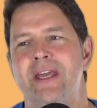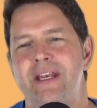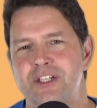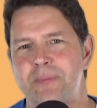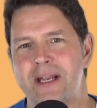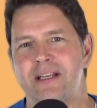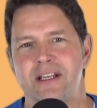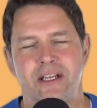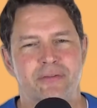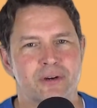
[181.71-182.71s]
and expecting a
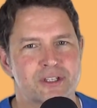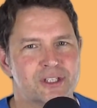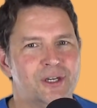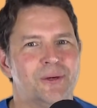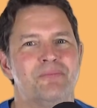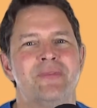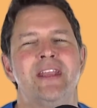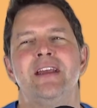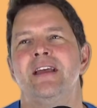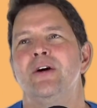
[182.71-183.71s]
different result.
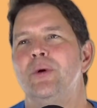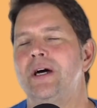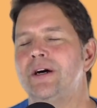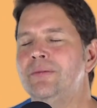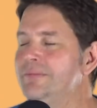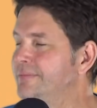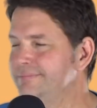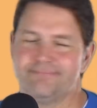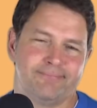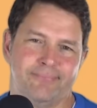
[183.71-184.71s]
Well,
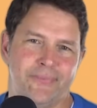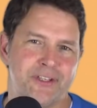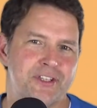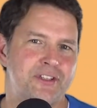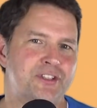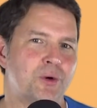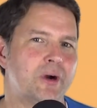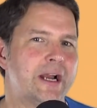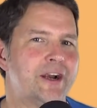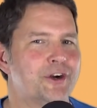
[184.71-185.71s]
this is the
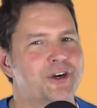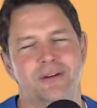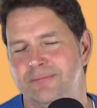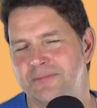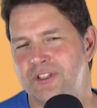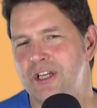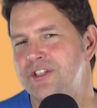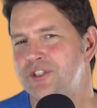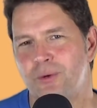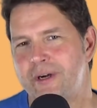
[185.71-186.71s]
story I heard. It's a good
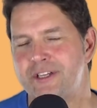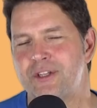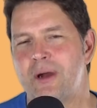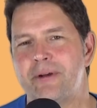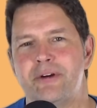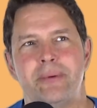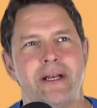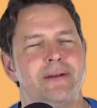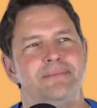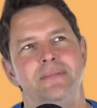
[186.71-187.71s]
story, so I'm going to
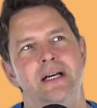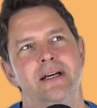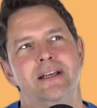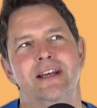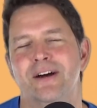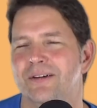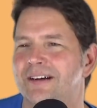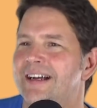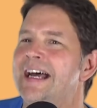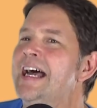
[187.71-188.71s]
repeat it.
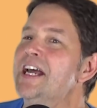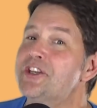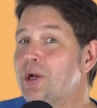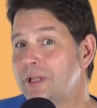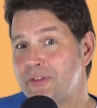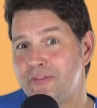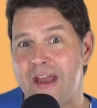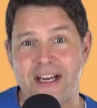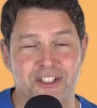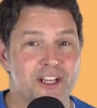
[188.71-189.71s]
Don't let the
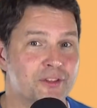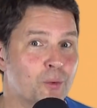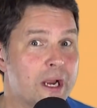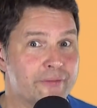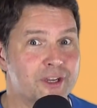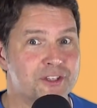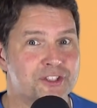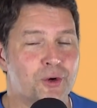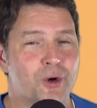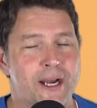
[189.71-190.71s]
facts get in the way of a good
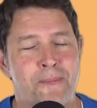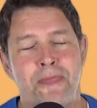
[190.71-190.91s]
story.